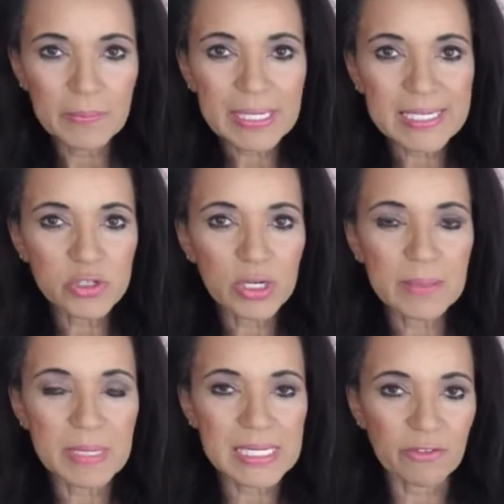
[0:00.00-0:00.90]
because you're going
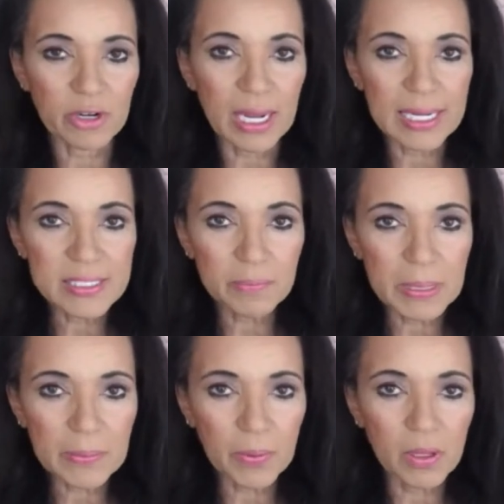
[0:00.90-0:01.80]
to meet different kinds of
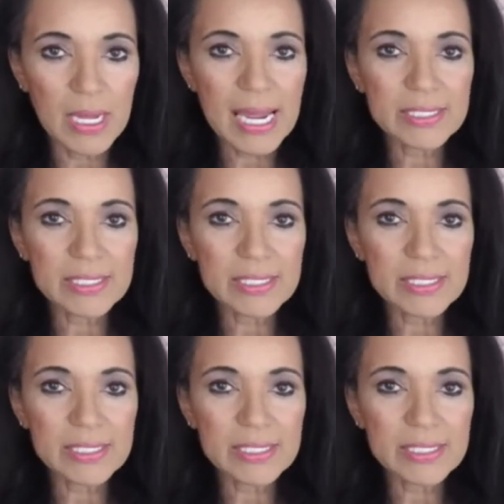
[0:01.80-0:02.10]
people.